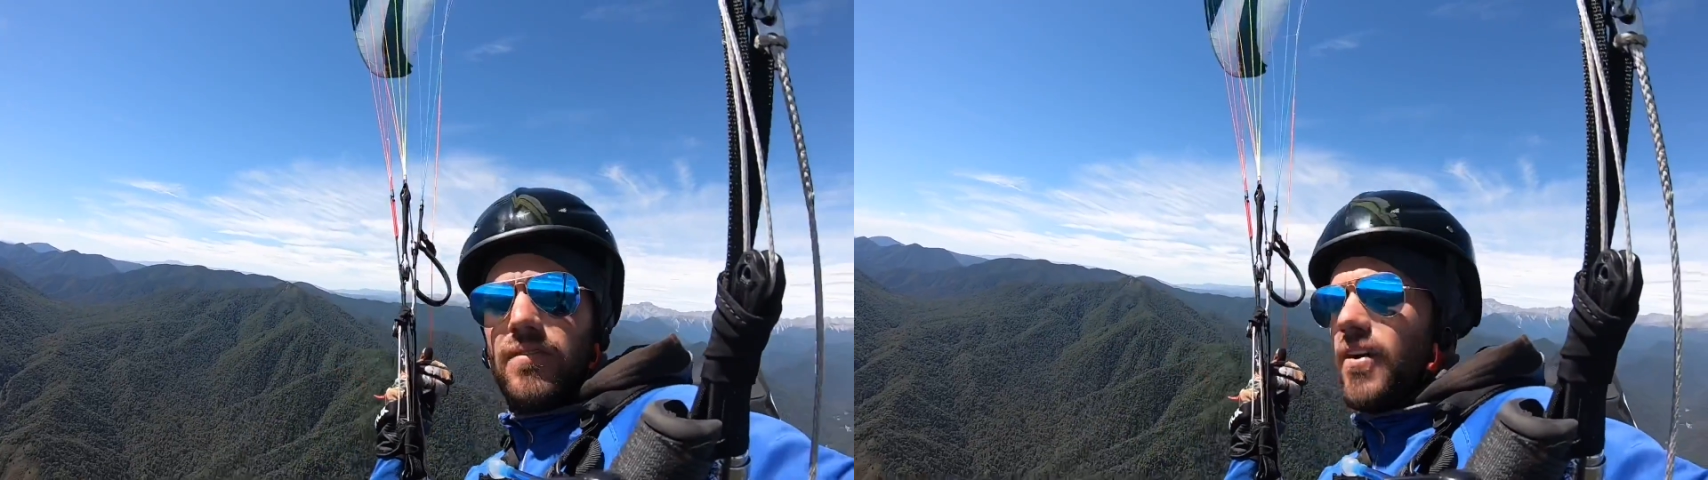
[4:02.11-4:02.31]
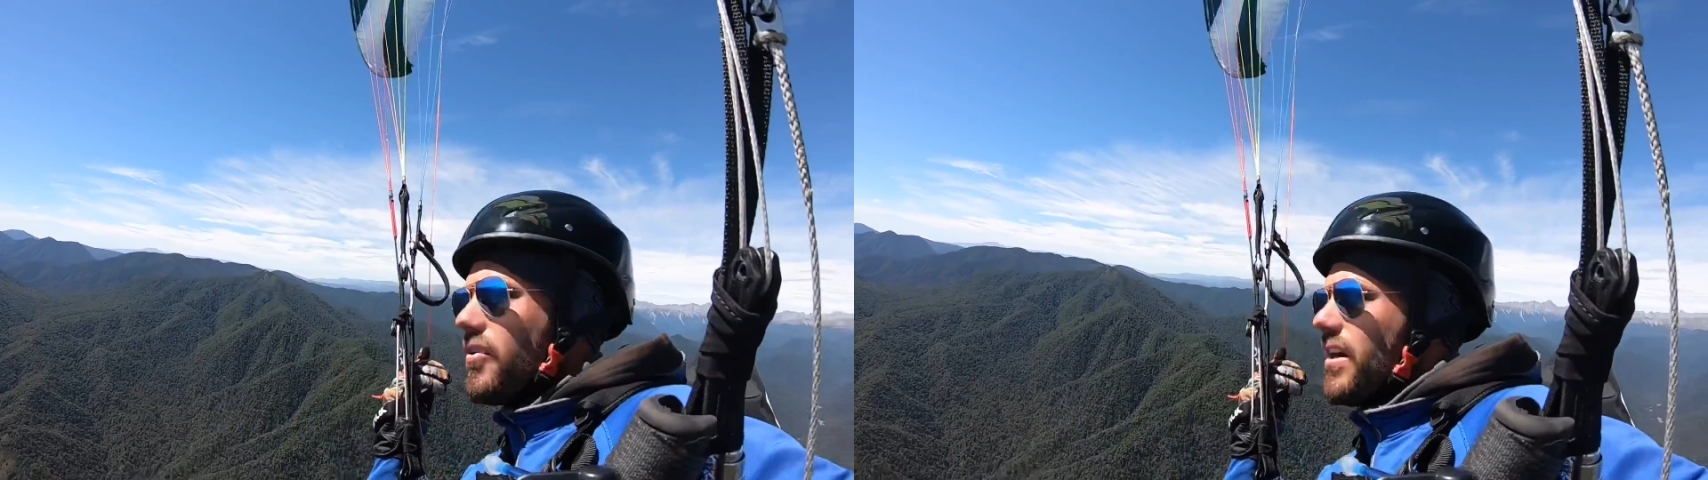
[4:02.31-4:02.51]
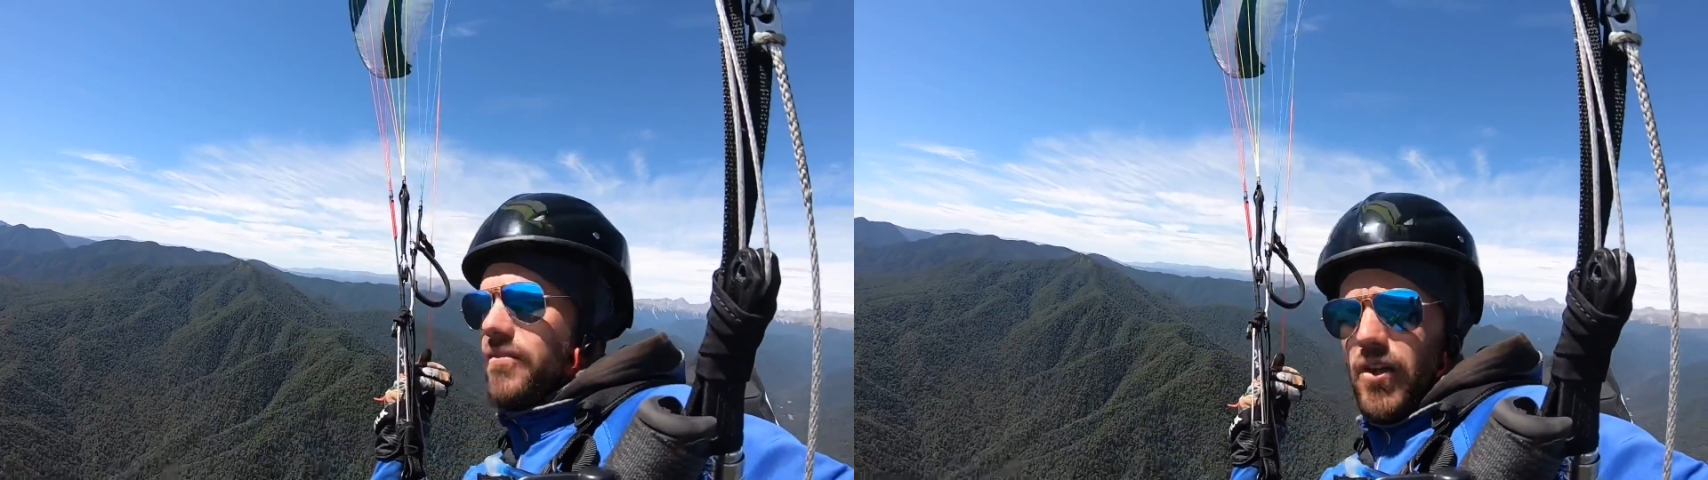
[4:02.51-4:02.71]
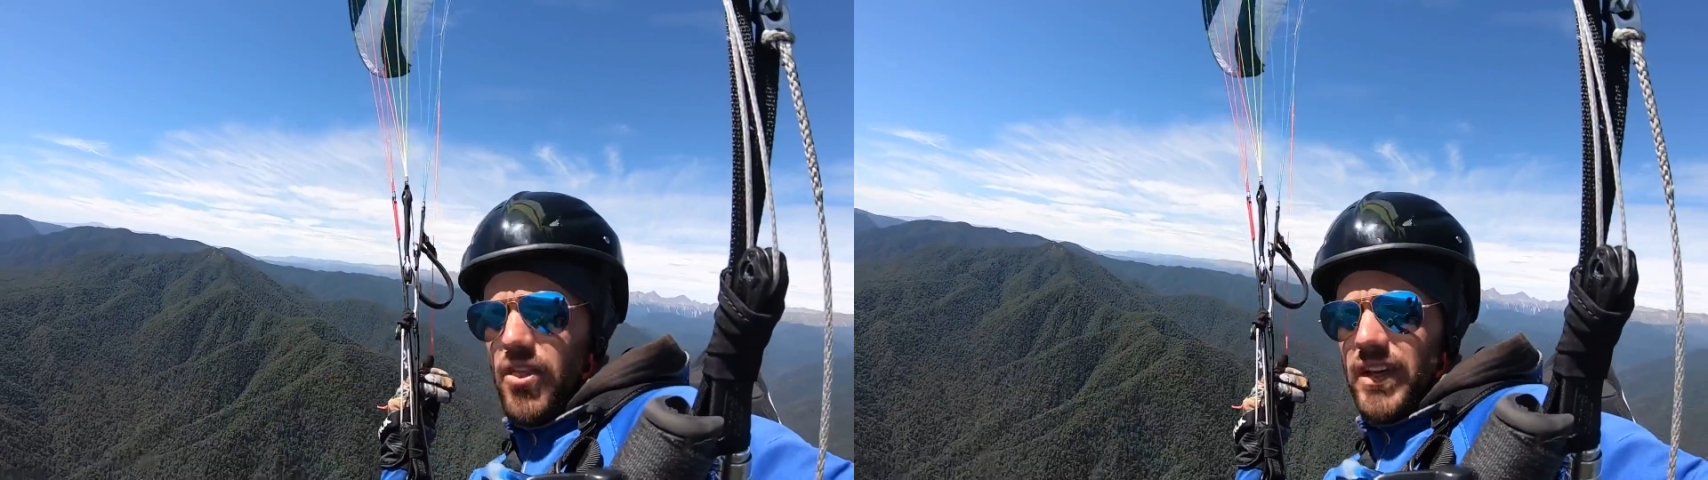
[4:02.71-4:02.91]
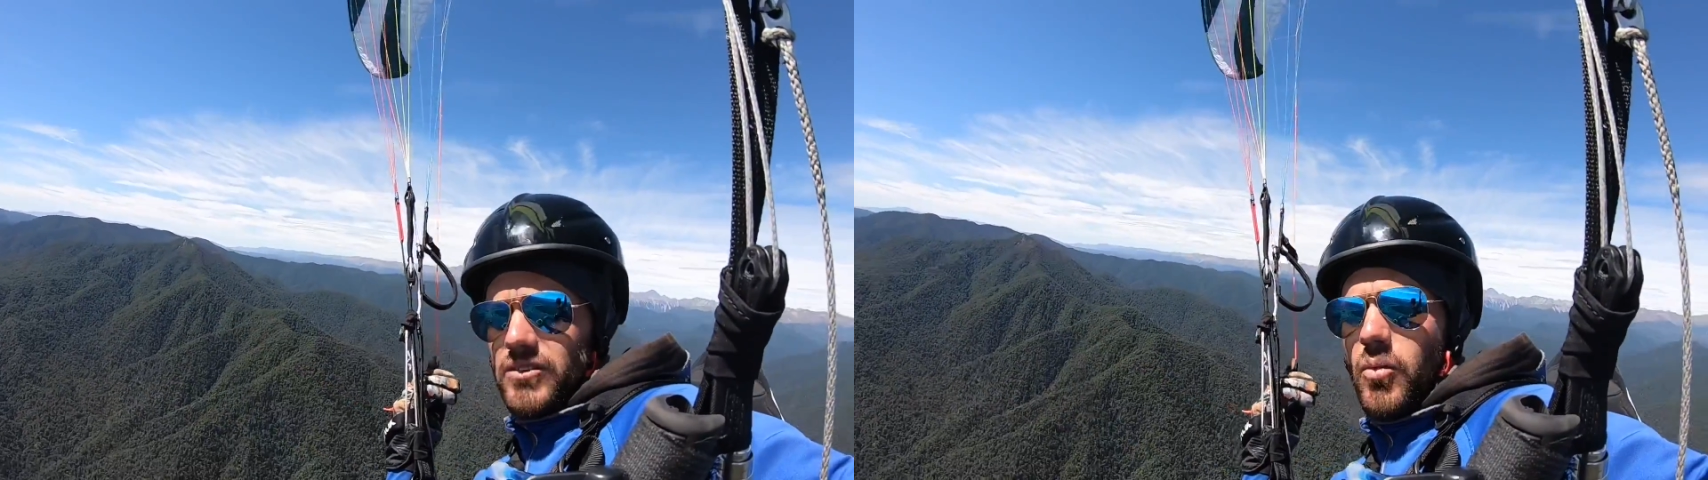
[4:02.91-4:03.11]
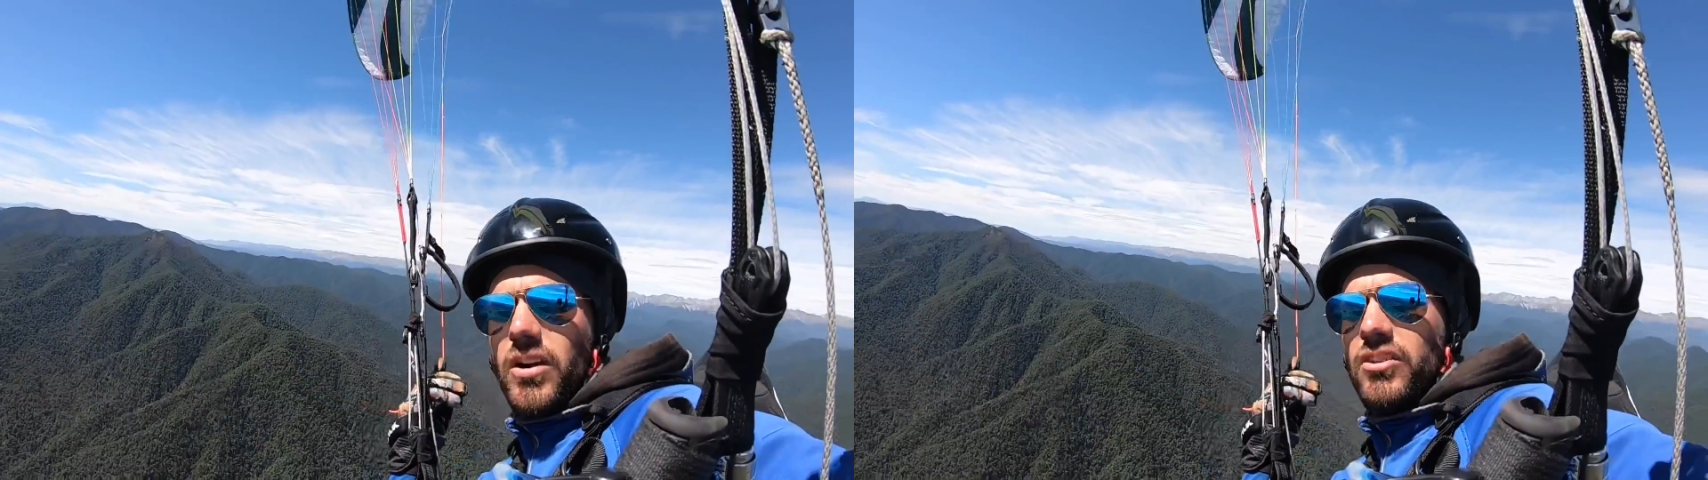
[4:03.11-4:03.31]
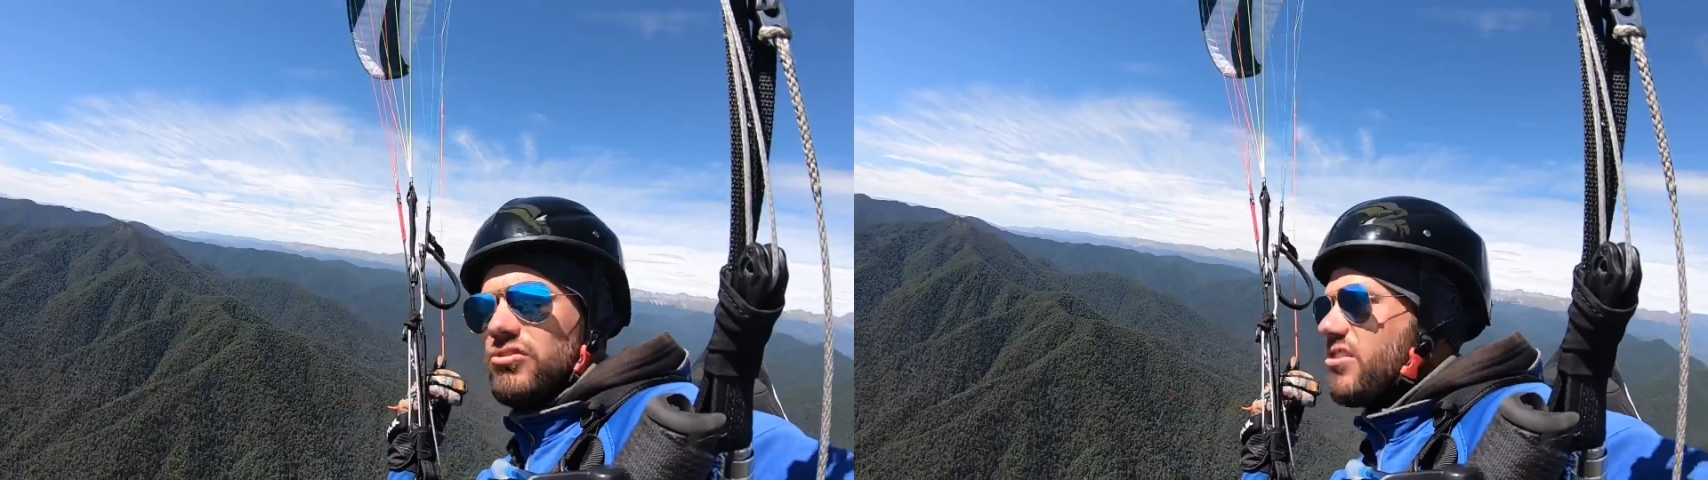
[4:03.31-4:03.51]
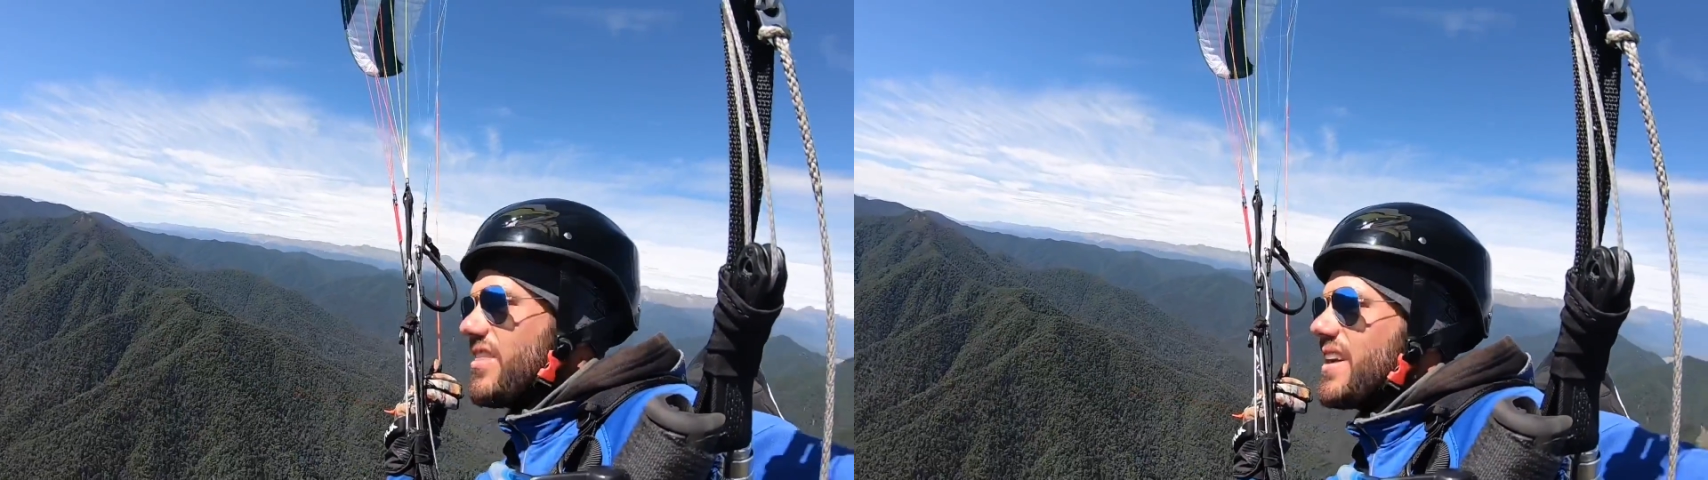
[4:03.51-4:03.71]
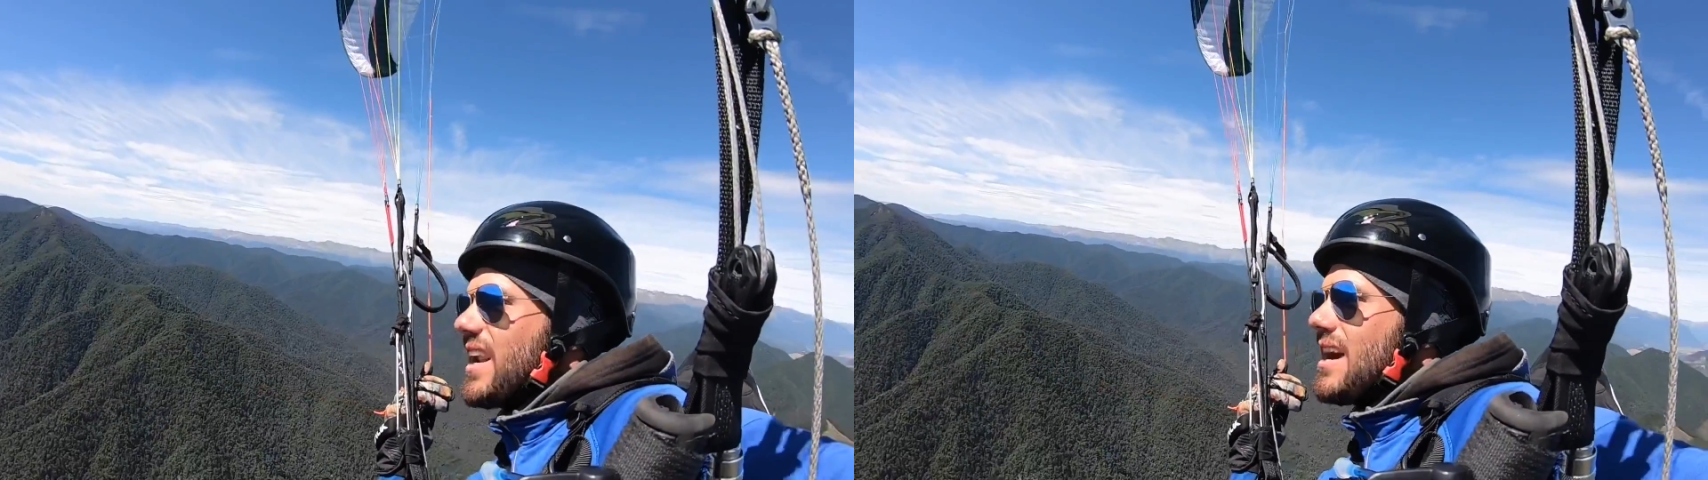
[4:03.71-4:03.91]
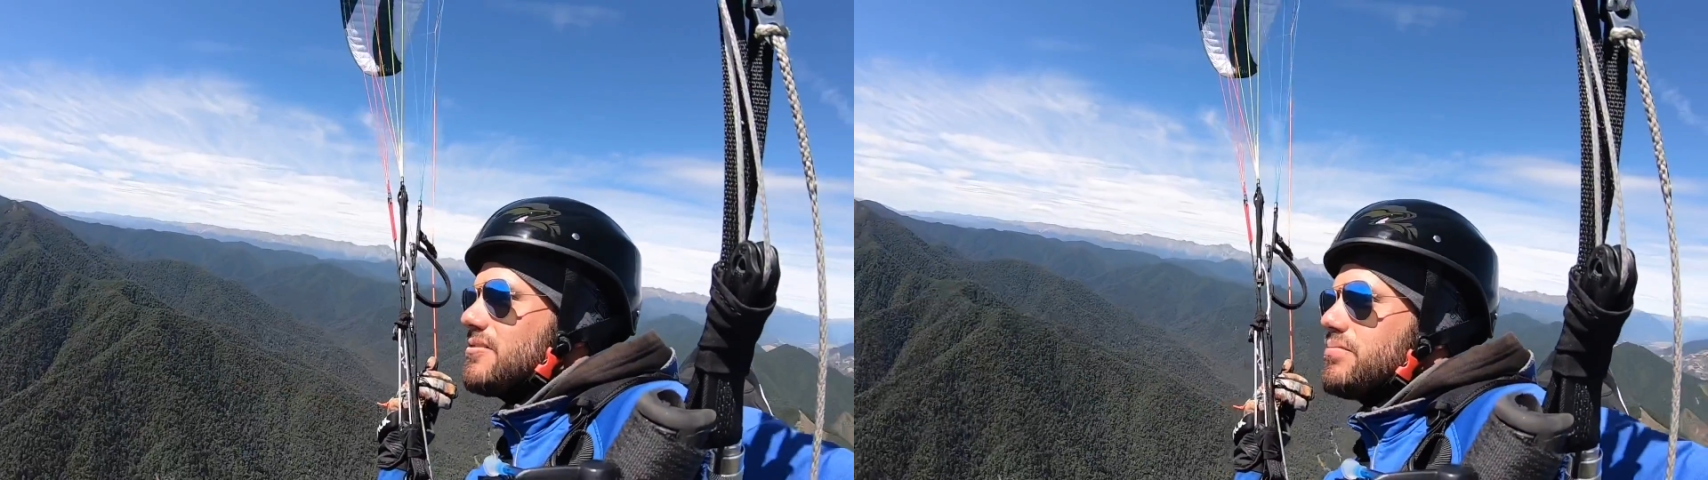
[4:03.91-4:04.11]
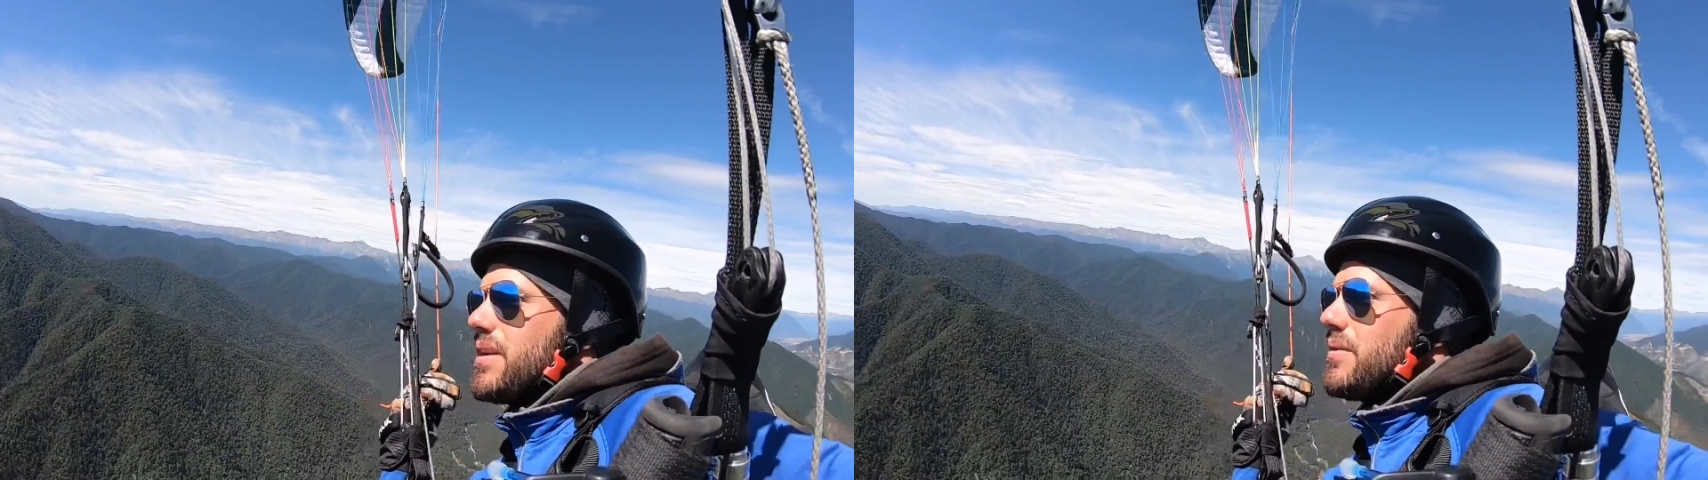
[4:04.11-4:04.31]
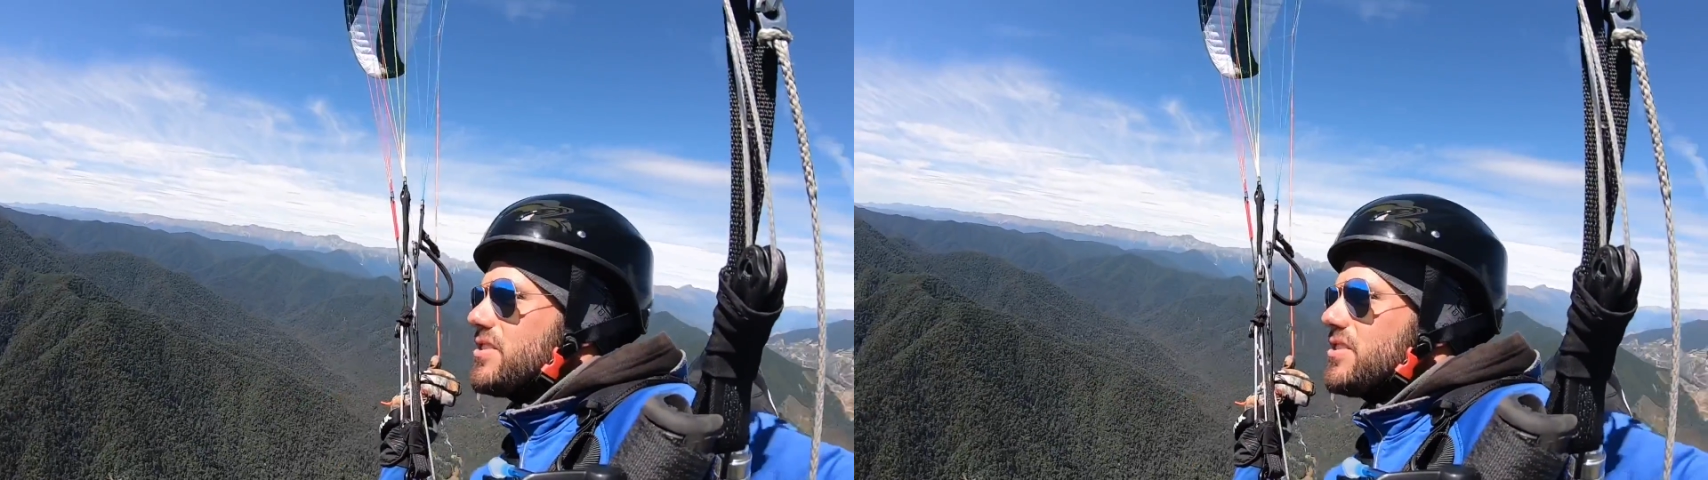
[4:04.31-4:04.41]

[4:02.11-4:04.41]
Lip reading: 4,100. The climb's pretty much